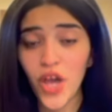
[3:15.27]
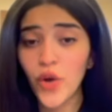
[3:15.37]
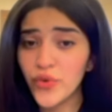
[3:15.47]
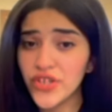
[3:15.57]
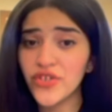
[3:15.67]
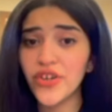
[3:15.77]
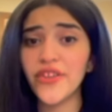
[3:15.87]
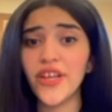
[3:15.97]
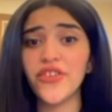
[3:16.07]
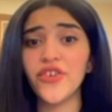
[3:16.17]
We
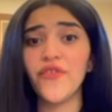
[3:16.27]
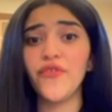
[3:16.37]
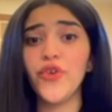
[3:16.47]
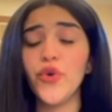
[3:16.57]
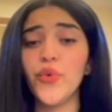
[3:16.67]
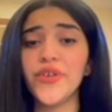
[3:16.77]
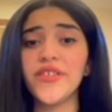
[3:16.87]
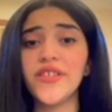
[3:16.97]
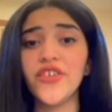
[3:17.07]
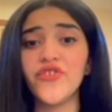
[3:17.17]
started the interview
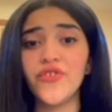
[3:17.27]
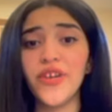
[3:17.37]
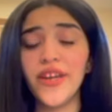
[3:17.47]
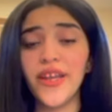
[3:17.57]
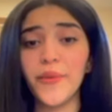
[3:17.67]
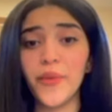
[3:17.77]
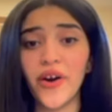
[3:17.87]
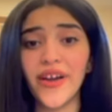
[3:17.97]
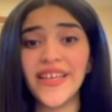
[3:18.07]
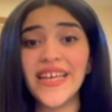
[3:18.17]
with the engineering
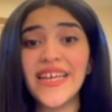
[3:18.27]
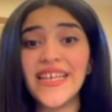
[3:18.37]
by